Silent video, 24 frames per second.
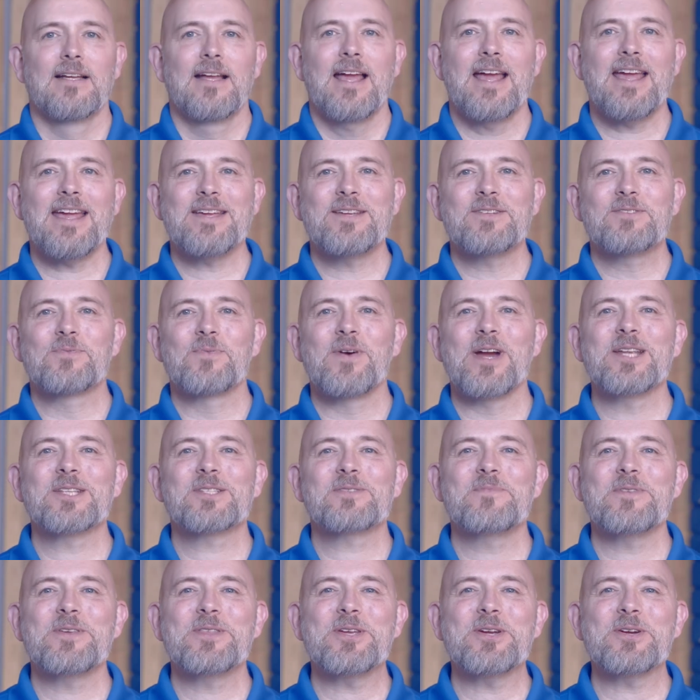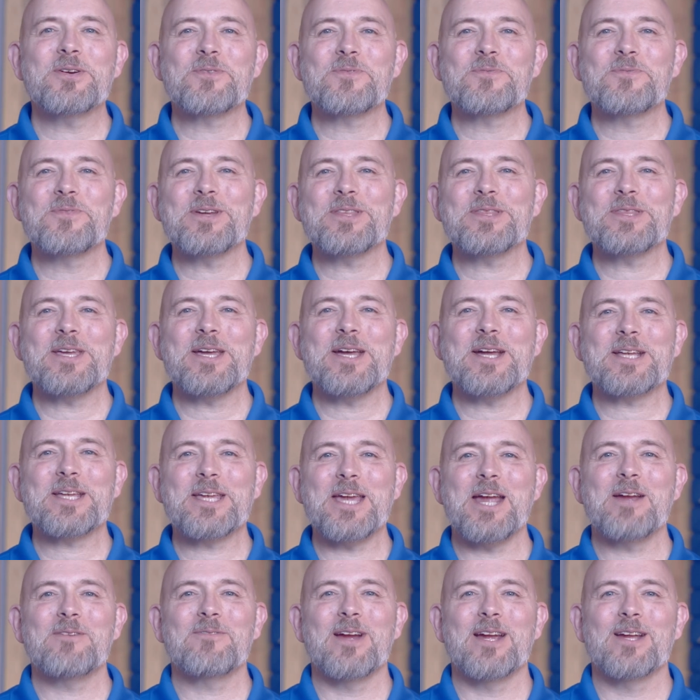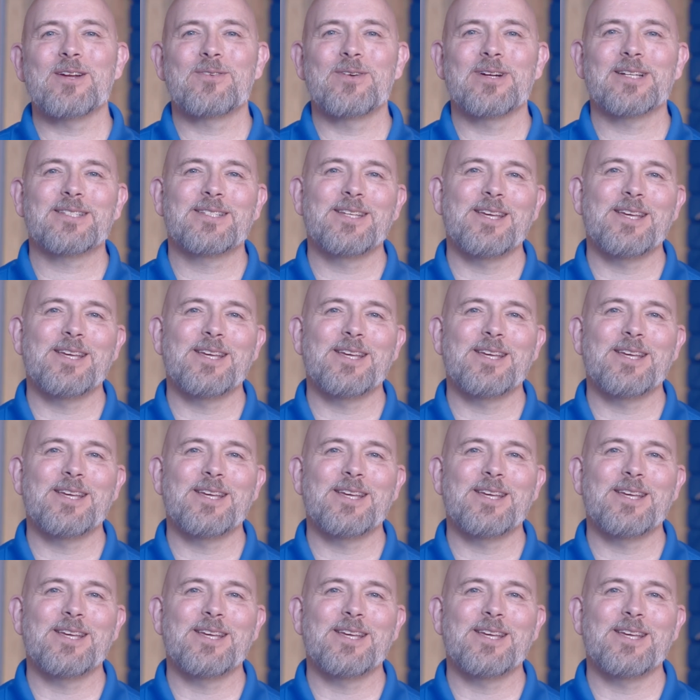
Hey, Dwayne Smith here with a K-Rain quick